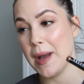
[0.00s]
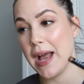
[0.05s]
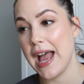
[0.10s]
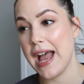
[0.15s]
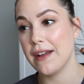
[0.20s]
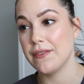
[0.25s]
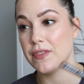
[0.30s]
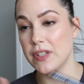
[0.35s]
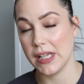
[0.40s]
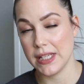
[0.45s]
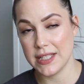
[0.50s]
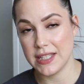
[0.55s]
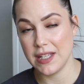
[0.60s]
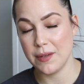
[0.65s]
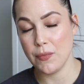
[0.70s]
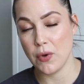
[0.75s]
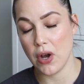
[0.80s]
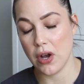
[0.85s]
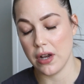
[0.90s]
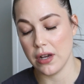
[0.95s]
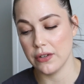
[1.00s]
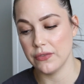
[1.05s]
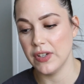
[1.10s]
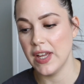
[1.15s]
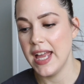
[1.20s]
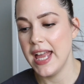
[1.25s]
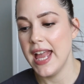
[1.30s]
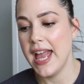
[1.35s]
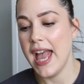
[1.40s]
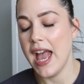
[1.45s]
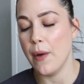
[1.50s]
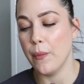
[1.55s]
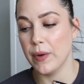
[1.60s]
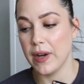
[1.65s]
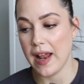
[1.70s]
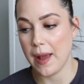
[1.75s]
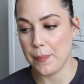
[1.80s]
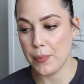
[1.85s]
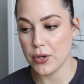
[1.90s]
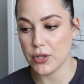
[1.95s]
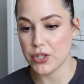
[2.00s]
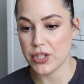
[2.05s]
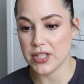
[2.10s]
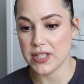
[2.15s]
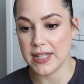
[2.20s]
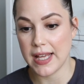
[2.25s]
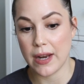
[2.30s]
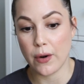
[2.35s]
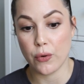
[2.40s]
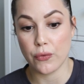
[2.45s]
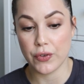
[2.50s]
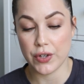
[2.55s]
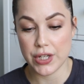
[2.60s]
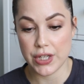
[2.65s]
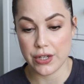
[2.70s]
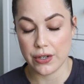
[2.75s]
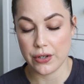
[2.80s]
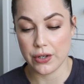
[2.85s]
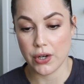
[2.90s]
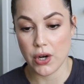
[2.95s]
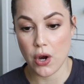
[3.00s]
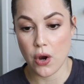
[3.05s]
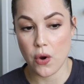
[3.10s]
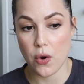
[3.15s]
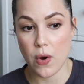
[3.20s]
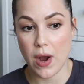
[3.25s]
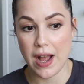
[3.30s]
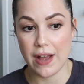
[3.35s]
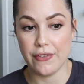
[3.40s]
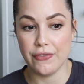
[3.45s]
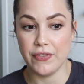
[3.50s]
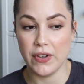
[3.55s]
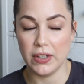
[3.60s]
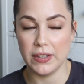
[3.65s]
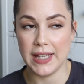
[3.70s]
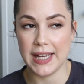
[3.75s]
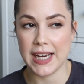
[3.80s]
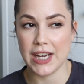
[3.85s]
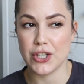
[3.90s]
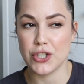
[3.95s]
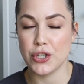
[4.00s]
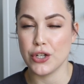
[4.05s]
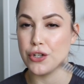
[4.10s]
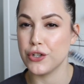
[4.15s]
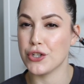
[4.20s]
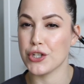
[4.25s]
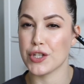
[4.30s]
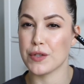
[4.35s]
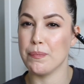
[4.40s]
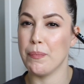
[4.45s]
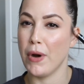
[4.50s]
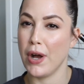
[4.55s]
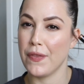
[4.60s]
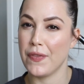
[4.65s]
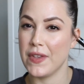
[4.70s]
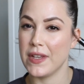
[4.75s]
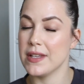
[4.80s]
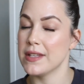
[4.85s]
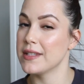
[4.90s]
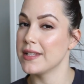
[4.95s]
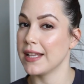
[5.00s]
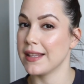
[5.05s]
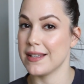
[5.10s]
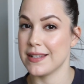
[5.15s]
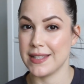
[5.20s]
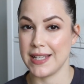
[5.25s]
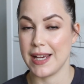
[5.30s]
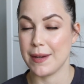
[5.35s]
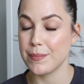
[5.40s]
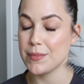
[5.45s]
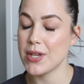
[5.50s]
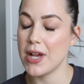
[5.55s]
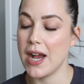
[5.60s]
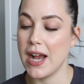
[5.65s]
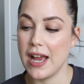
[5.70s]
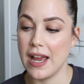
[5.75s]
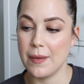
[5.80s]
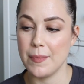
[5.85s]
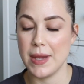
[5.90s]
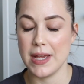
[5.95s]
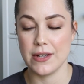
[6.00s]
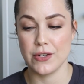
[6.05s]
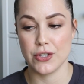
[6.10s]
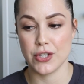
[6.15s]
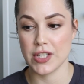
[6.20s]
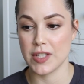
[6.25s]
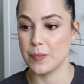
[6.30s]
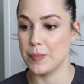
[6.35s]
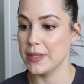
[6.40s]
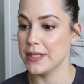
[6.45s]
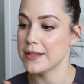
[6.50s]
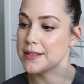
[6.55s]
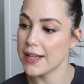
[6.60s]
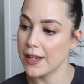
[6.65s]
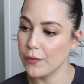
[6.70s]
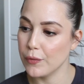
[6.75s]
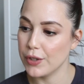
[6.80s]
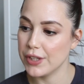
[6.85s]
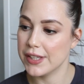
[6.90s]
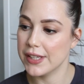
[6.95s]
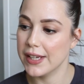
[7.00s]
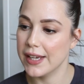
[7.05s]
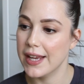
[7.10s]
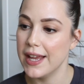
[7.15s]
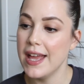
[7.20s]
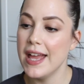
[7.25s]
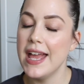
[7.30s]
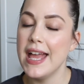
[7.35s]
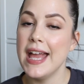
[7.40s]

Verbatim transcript: I have Dusty Mauve, and when I purchased that over a year ago, I felt like I should have just bought this at the same time and just been done with it.